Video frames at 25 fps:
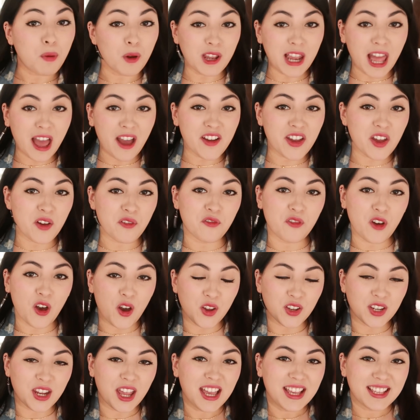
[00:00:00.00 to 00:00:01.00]
Pull out your
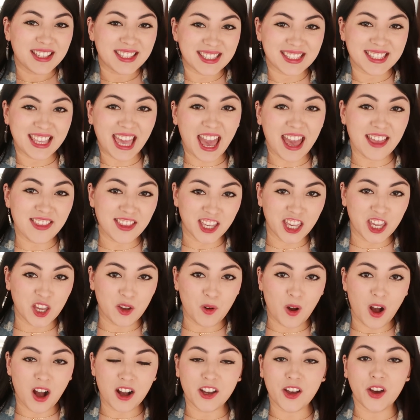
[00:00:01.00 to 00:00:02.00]
phone, scan the
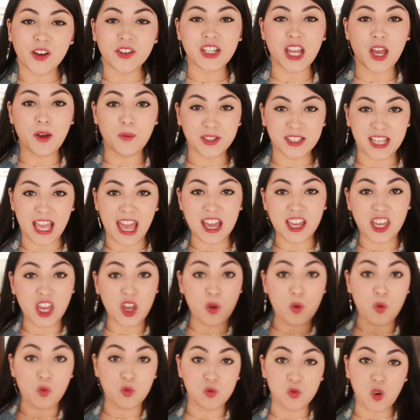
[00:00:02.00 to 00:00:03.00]
QR code. It will take
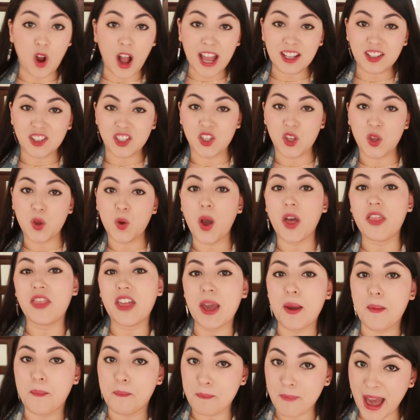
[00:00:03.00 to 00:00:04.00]
you right to
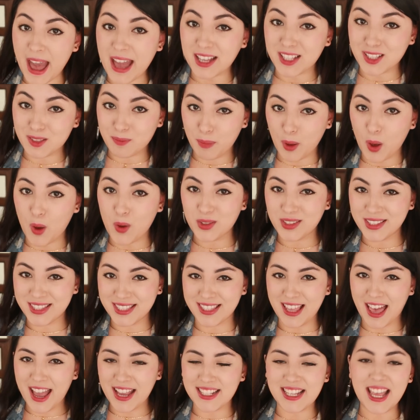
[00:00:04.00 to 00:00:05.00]
the Maxbone
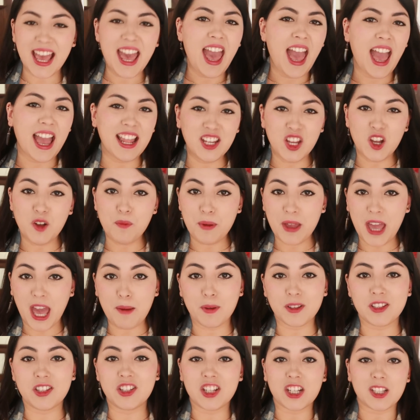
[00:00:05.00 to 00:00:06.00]
site, and you'll be
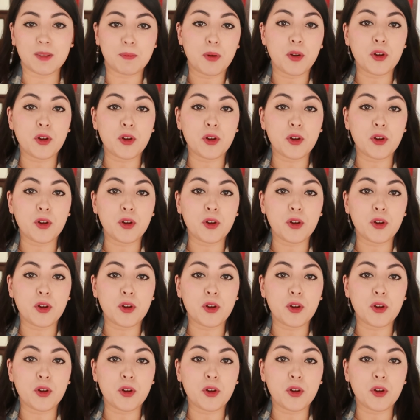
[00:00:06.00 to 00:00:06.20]
able to just